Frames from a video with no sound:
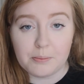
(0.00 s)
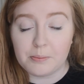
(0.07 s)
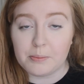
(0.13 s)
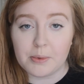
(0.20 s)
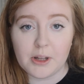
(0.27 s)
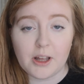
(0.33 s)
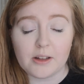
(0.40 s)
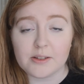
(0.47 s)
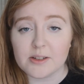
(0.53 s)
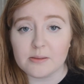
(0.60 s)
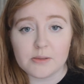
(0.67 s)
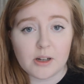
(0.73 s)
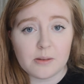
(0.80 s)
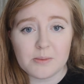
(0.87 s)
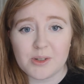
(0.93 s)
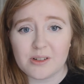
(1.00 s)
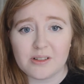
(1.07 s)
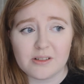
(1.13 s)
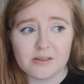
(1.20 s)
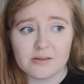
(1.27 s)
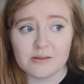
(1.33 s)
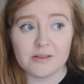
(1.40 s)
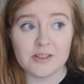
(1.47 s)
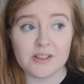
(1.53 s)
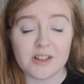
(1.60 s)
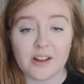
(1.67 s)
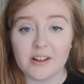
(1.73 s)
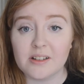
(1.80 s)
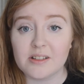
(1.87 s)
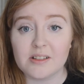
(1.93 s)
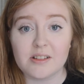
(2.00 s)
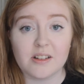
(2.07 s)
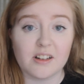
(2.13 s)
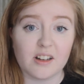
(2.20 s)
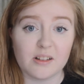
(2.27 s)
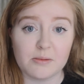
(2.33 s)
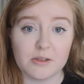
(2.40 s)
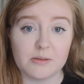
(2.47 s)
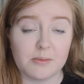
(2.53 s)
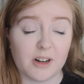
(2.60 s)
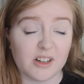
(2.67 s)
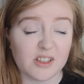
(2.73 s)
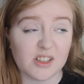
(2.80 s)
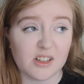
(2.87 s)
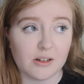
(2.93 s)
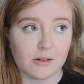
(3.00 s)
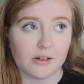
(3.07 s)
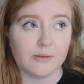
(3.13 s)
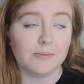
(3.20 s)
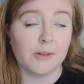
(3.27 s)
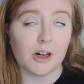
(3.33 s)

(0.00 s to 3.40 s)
But yeah, sometimes our sex expression or